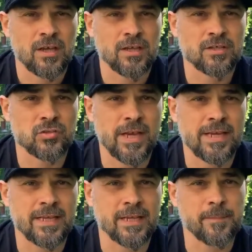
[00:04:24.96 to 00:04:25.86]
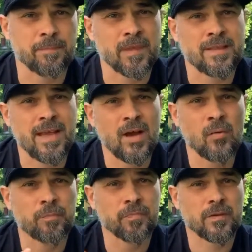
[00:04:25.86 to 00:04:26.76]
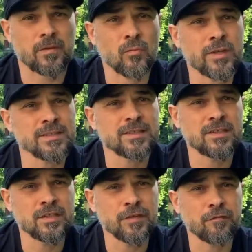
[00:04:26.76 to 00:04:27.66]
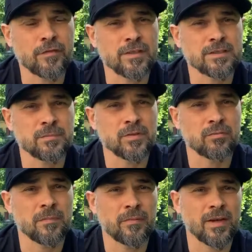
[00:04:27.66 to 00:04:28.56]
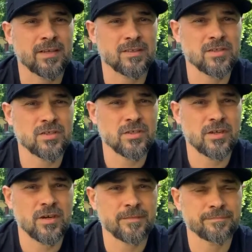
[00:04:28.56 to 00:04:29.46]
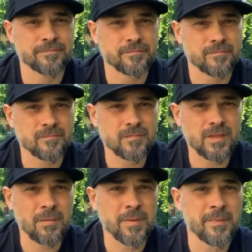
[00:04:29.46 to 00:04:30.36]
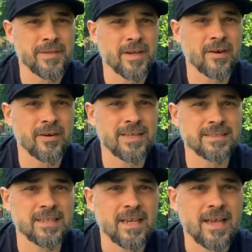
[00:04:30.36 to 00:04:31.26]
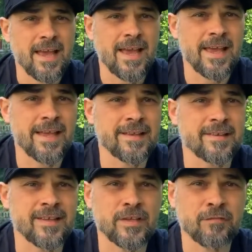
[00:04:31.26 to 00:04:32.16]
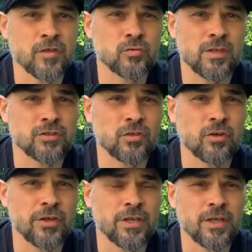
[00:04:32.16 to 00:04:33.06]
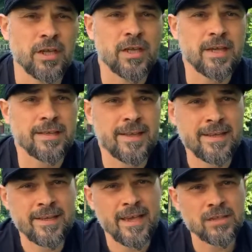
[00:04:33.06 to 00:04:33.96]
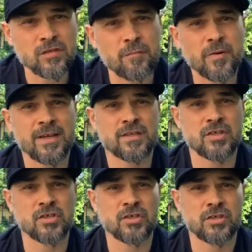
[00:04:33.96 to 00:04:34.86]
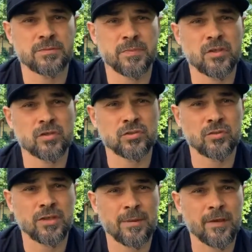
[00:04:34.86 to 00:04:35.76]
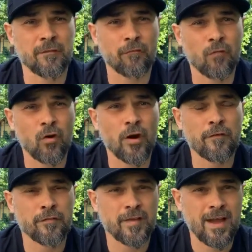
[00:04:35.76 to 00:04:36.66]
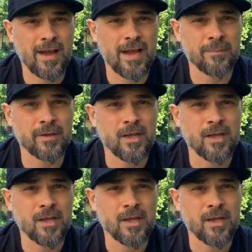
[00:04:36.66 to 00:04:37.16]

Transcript: training. Now, what is the difference between practitioner, BBTRS, and individual journey? That in case of practitioners, because you are coming fourth time,